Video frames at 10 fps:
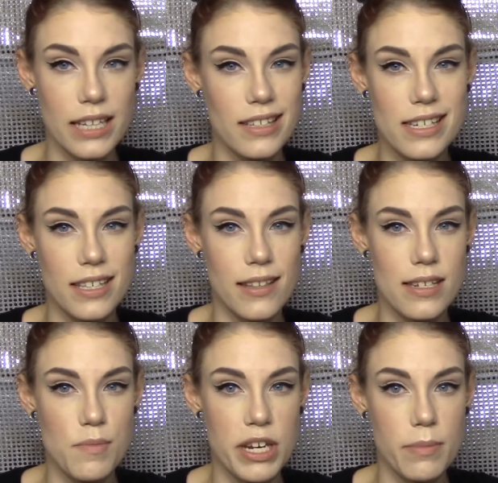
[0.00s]
at least in
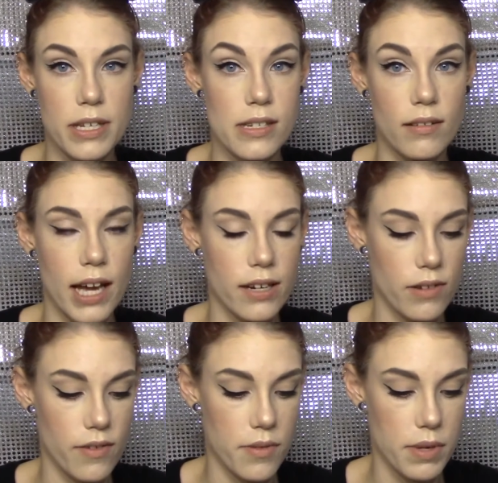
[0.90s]
this mini pencil. I don't
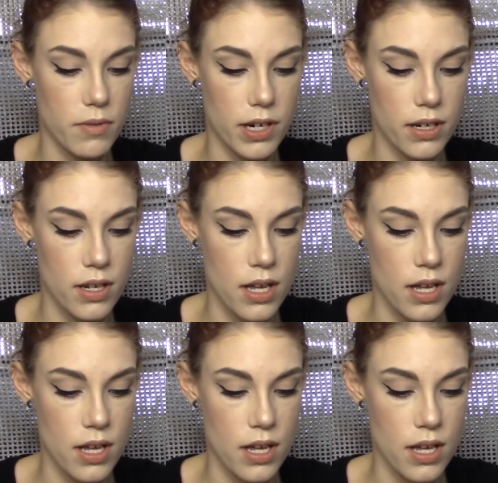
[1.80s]
have the big one.